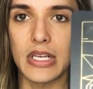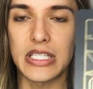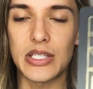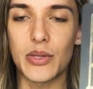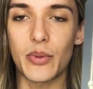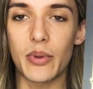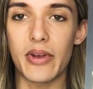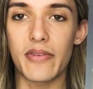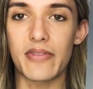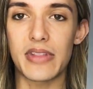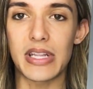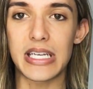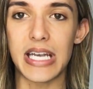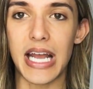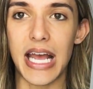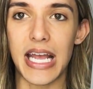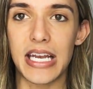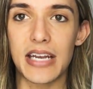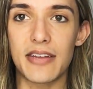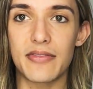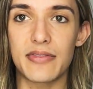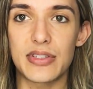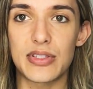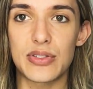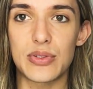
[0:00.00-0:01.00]
So we have the
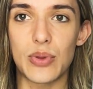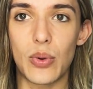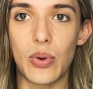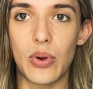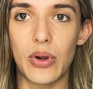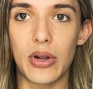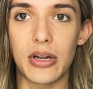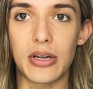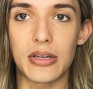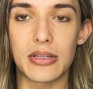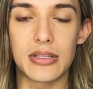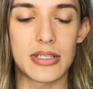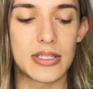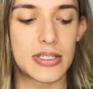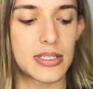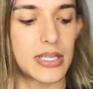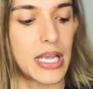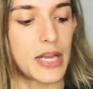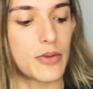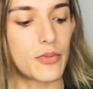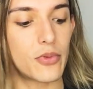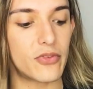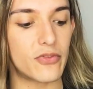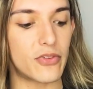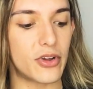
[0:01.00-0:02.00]
Knight of Swords
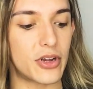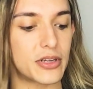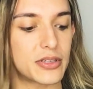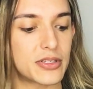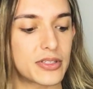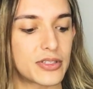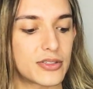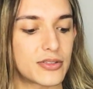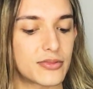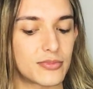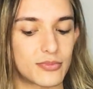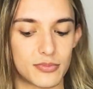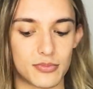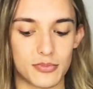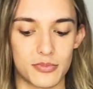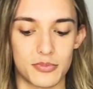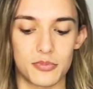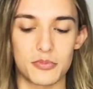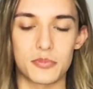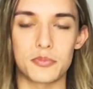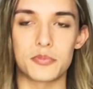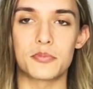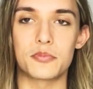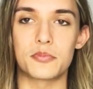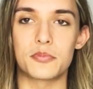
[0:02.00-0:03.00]
in reverse.
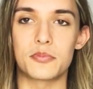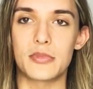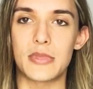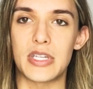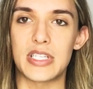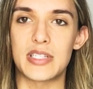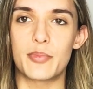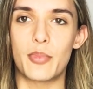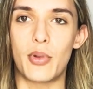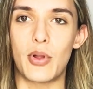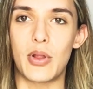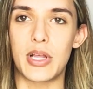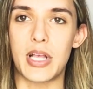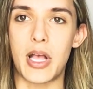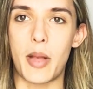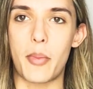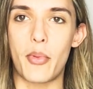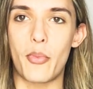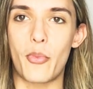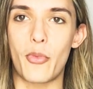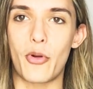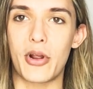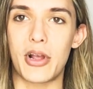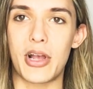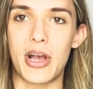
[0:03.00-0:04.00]
Let's pull a
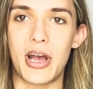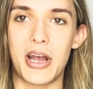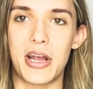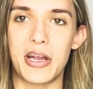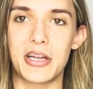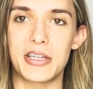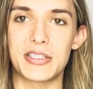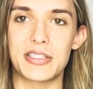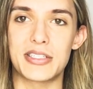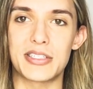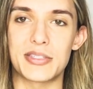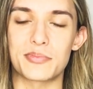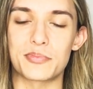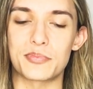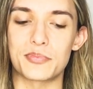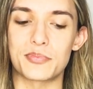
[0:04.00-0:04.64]
couple more cards.